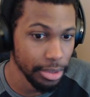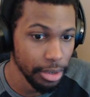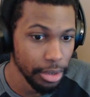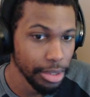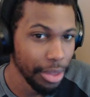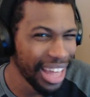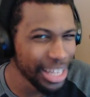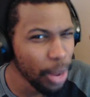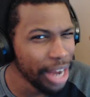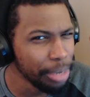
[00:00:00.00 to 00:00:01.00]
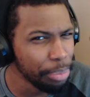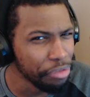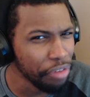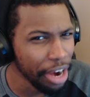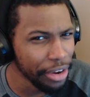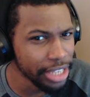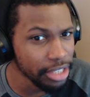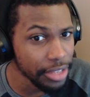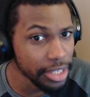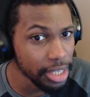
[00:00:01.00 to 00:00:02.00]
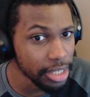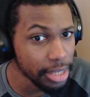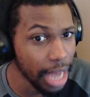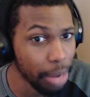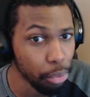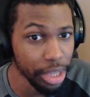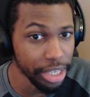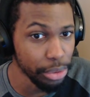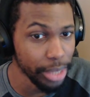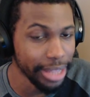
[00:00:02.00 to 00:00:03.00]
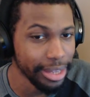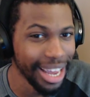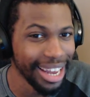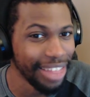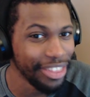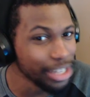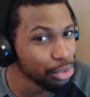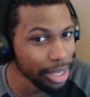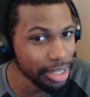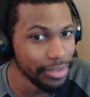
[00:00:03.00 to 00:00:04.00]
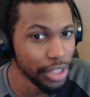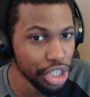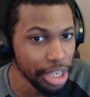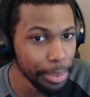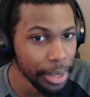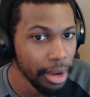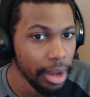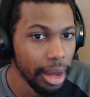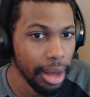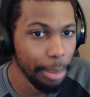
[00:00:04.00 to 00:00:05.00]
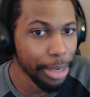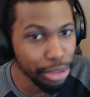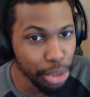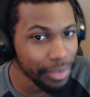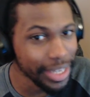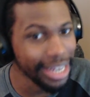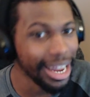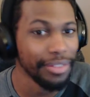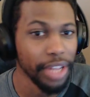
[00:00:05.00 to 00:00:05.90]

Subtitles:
So that's why I didn't put Fire Kings on this list. I really do like the deck and I think it's relatively cheap. But you do have to get kind of lucky